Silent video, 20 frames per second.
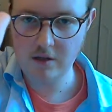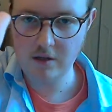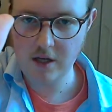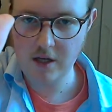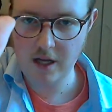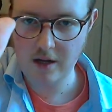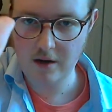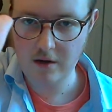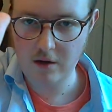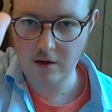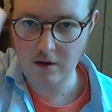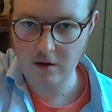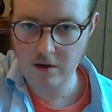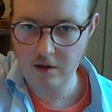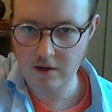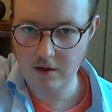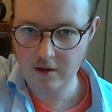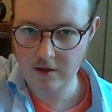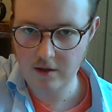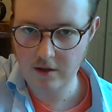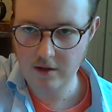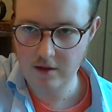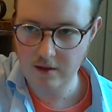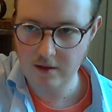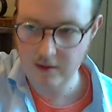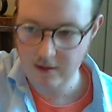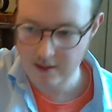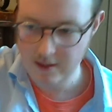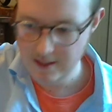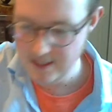you get a
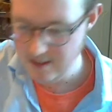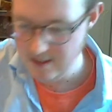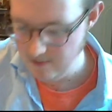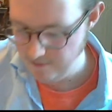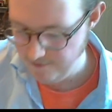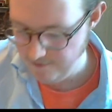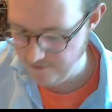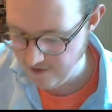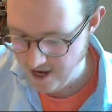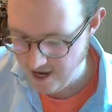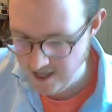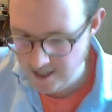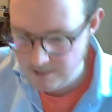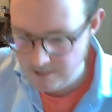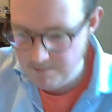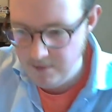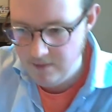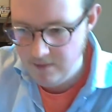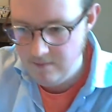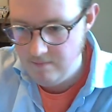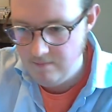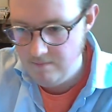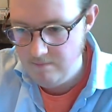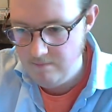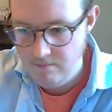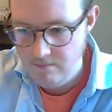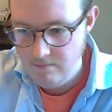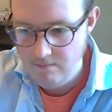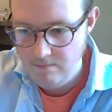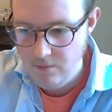little flakes, but
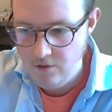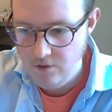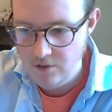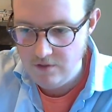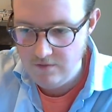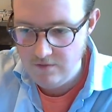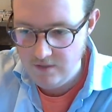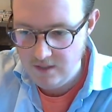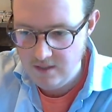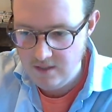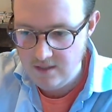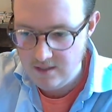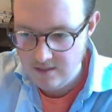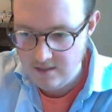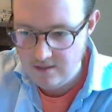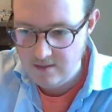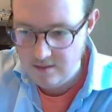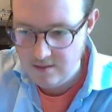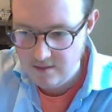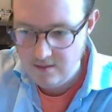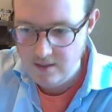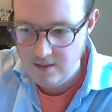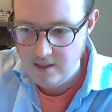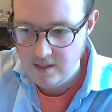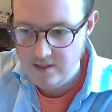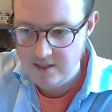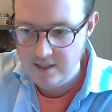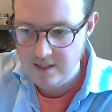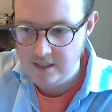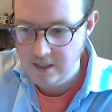Most of it is
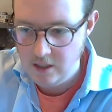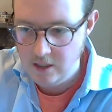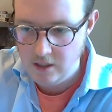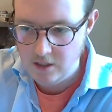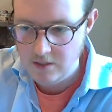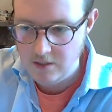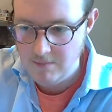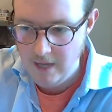nicely cut